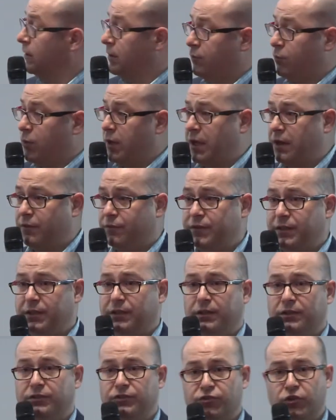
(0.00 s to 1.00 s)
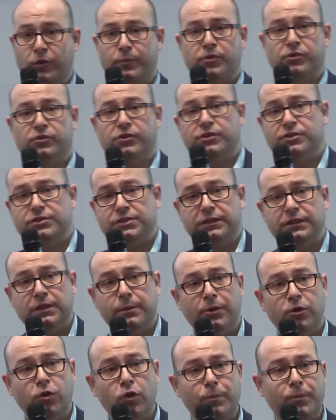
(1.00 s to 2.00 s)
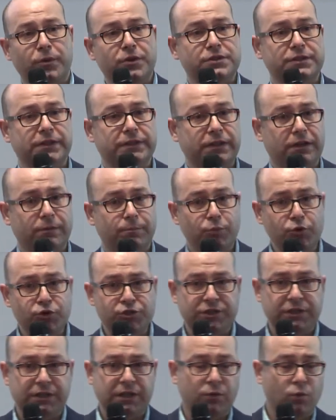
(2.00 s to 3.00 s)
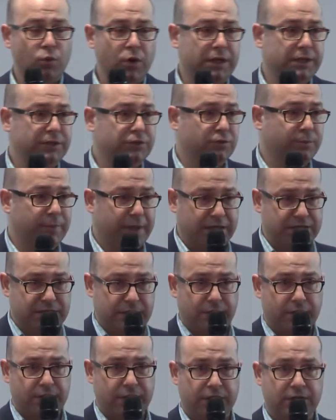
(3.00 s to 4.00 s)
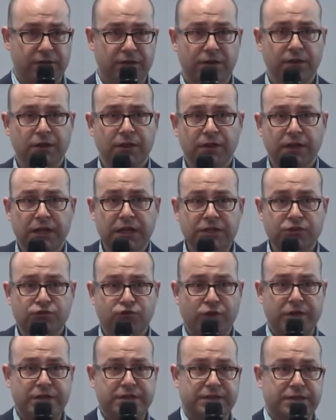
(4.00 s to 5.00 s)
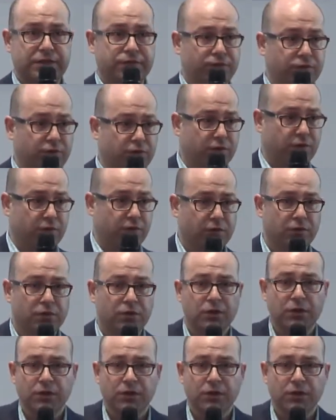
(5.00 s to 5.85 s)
we have the entrepreneurs and developers that are pushing and willing to make something interesting for